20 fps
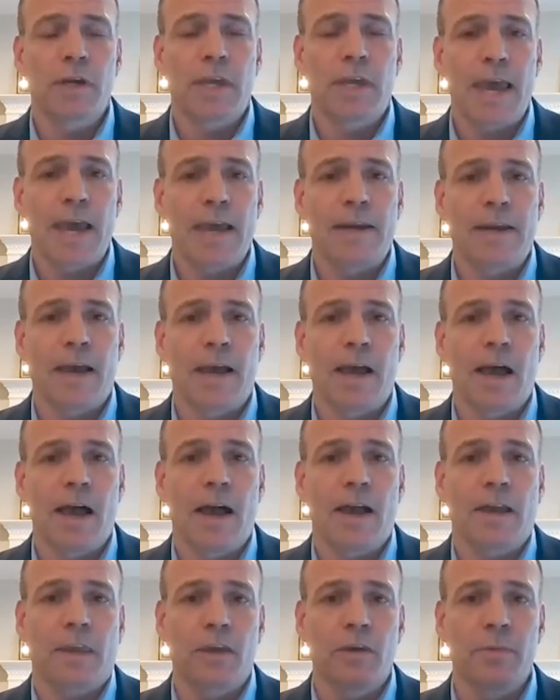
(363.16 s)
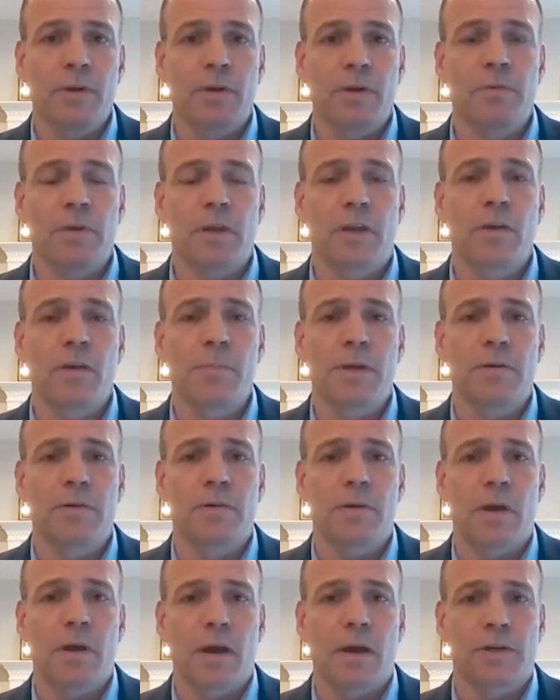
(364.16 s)
at
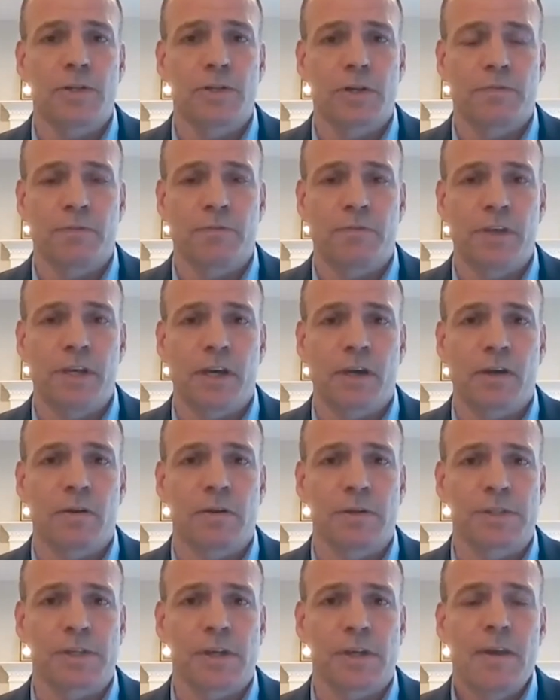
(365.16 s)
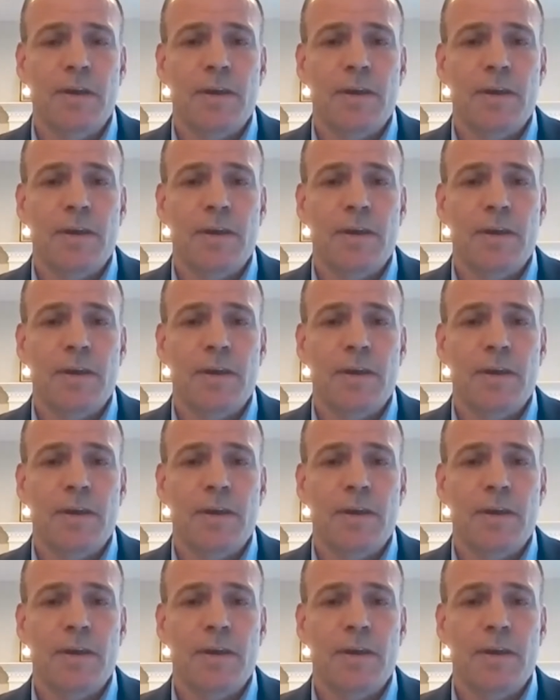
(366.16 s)
human-driven vehicles,